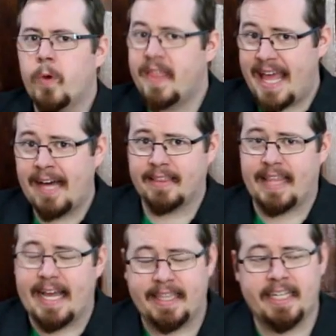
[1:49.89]
Without
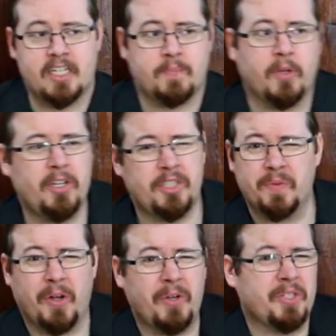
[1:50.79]
that, the
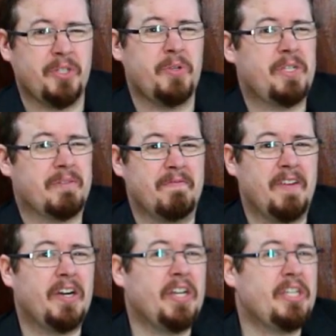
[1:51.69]
explosion will only do some
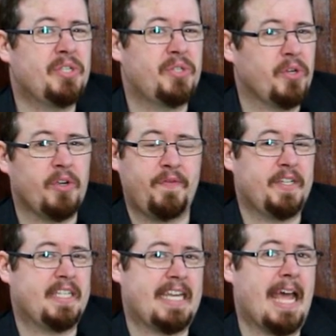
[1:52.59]
very
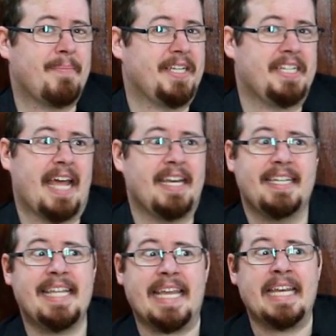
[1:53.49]
surface damage and
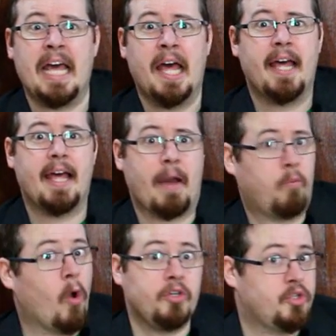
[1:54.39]
indeed
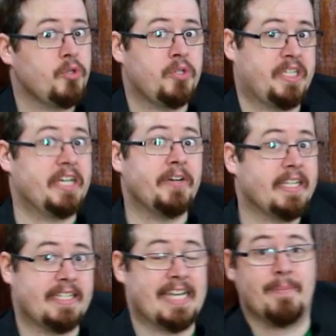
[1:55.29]
won't do
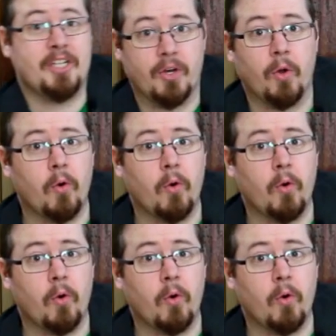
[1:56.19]
serious damage at